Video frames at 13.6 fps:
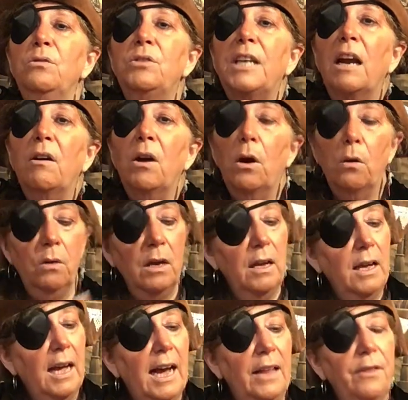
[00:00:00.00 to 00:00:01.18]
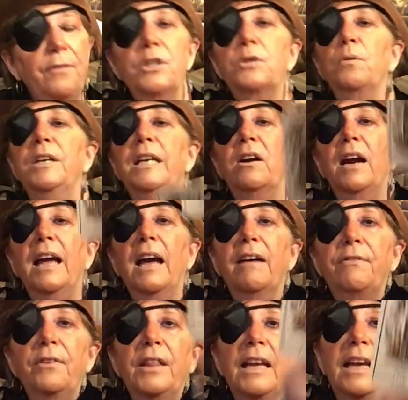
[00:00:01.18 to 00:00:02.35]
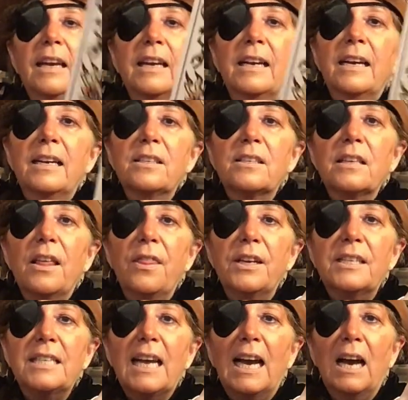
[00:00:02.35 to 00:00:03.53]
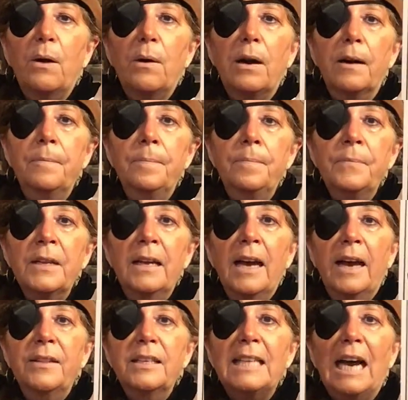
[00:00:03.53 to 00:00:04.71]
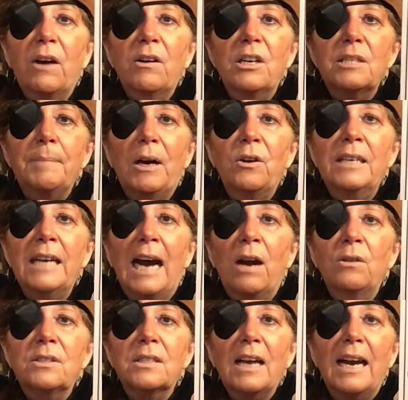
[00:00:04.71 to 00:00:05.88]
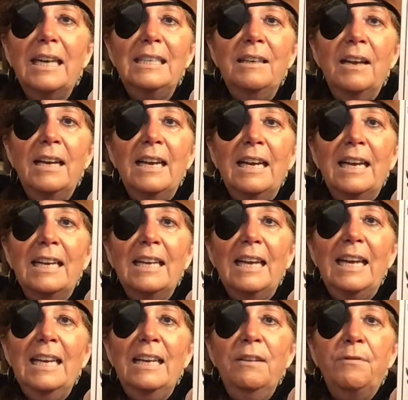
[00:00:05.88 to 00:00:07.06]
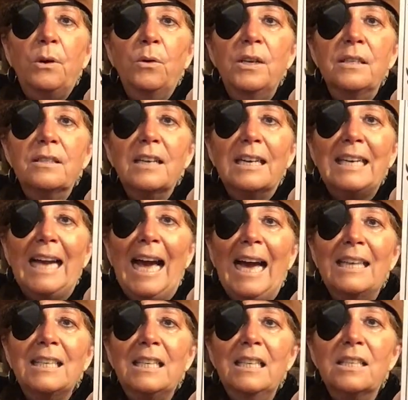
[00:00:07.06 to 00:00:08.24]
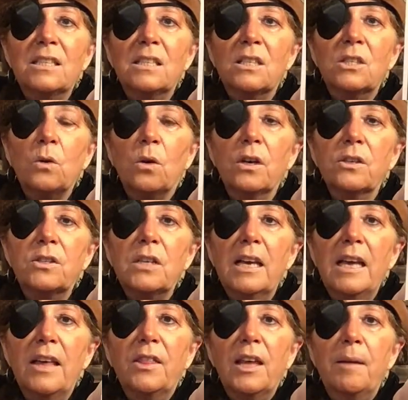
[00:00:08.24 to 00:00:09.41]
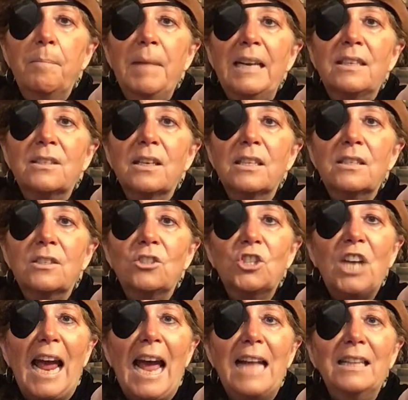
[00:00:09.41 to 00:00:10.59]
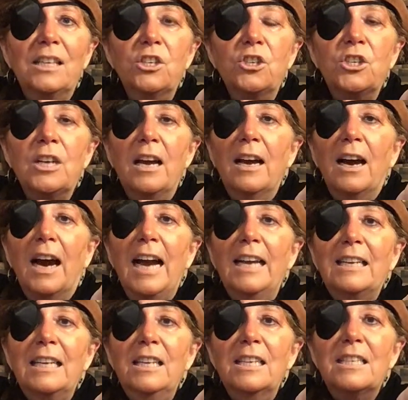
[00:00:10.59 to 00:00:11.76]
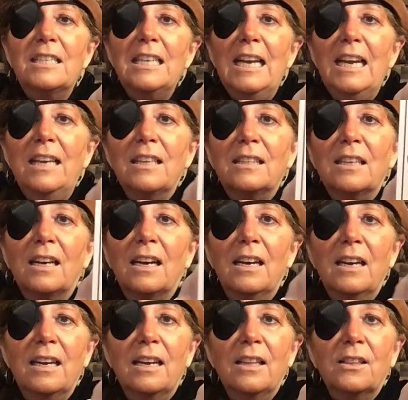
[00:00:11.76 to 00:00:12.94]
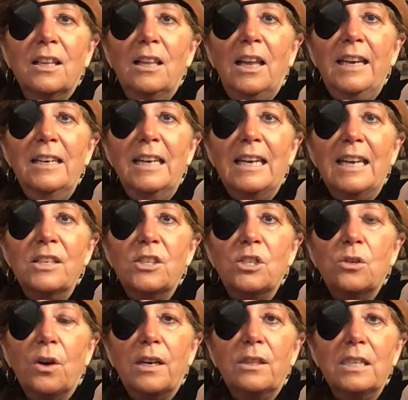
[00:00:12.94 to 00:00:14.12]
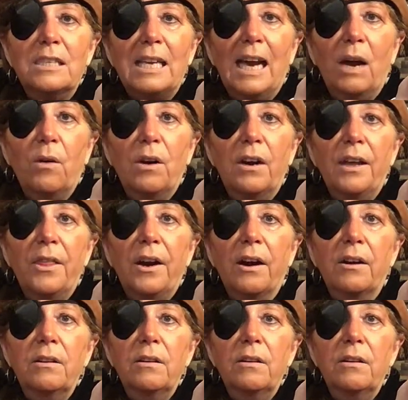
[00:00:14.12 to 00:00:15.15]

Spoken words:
tarot, and the first one here I have for thee is the Tower. And the Tower is about an outside influence, a catalyst of sorts that makes us challenged. Aye, can you see that the lightning has struck the tower, Heather?